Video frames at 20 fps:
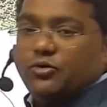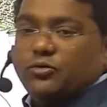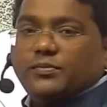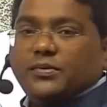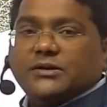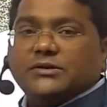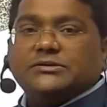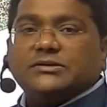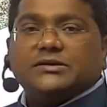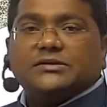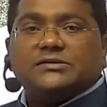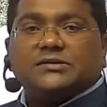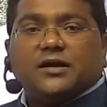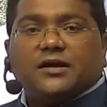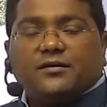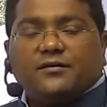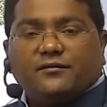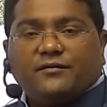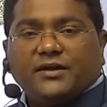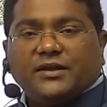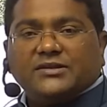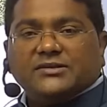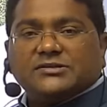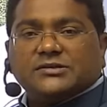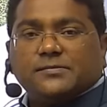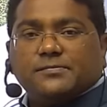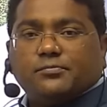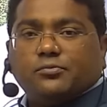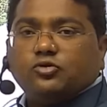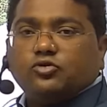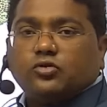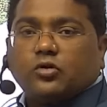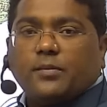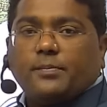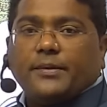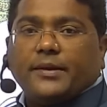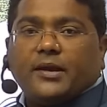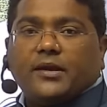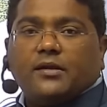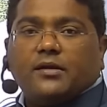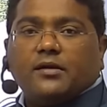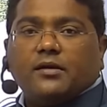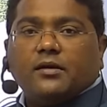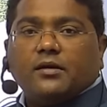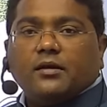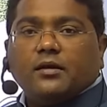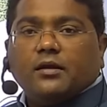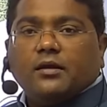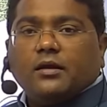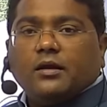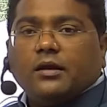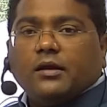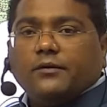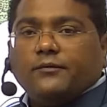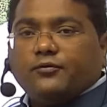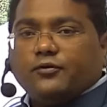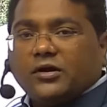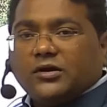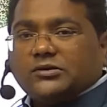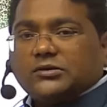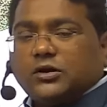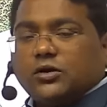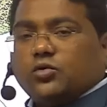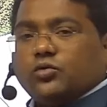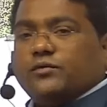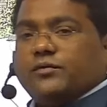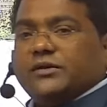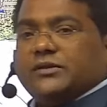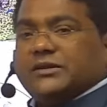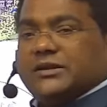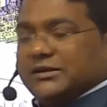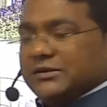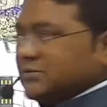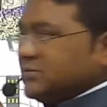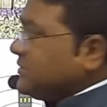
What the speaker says: Burgess, very simple topic. If you are thorough with these